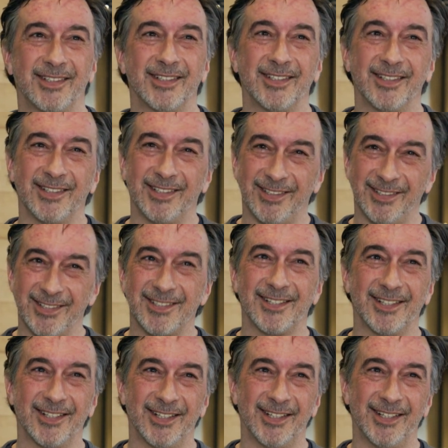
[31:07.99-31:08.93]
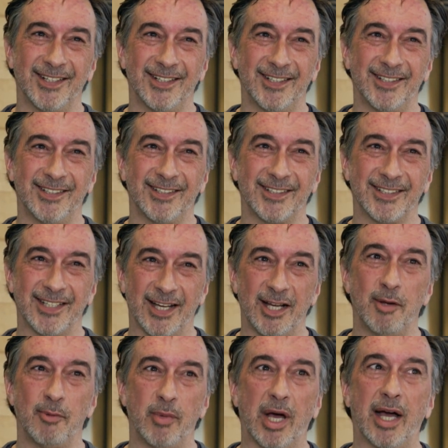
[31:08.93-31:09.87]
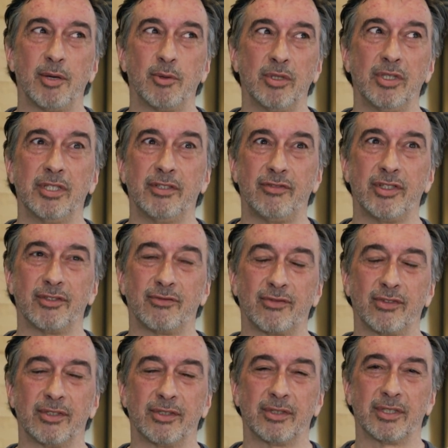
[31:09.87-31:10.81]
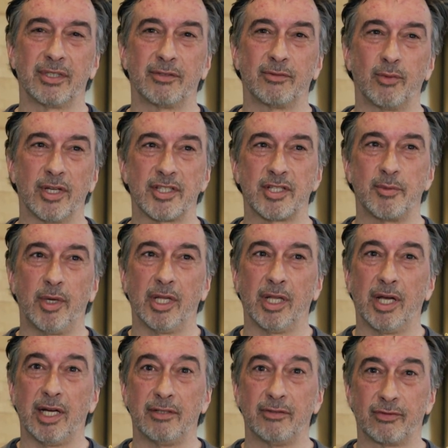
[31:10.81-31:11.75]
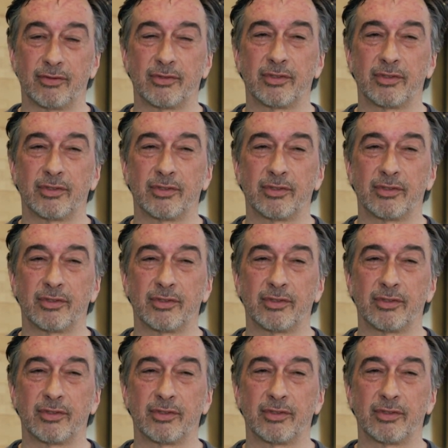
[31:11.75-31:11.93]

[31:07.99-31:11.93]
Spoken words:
And I will live here for the rest of my life.